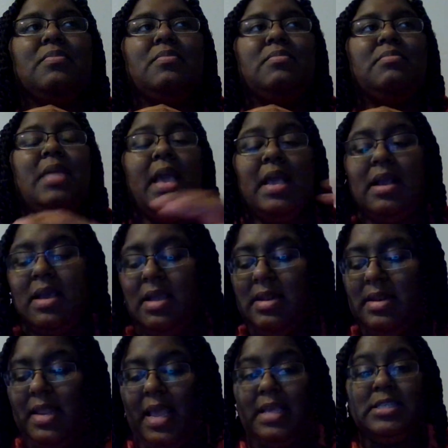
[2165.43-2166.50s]
that
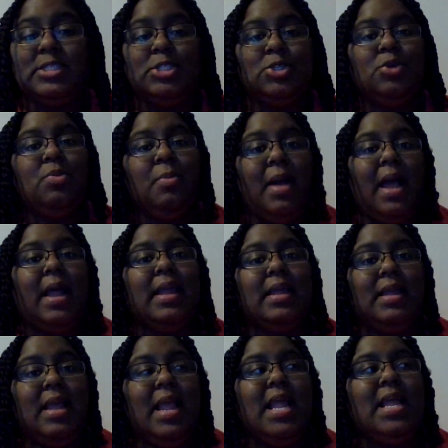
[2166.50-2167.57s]
connects to
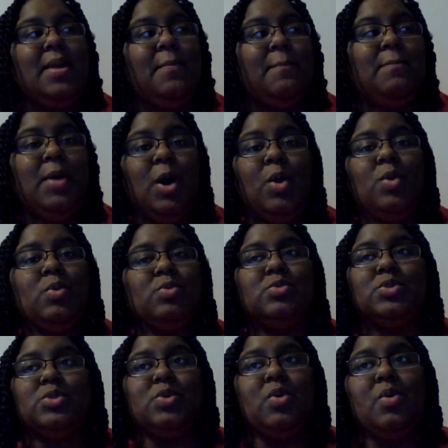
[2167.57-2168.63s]
my
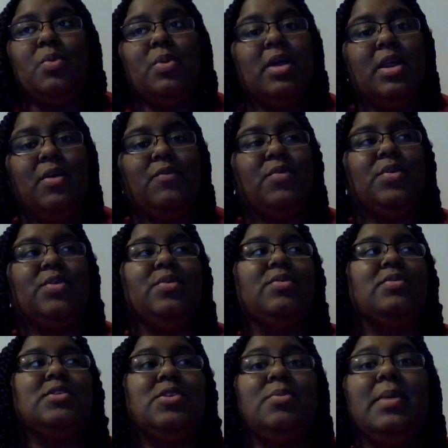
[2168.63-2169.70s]
bones or whatever,
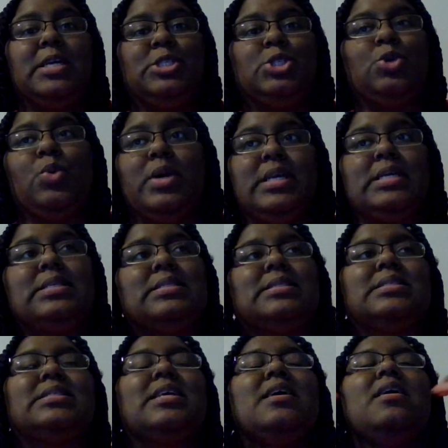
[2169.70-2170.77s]
to my joints.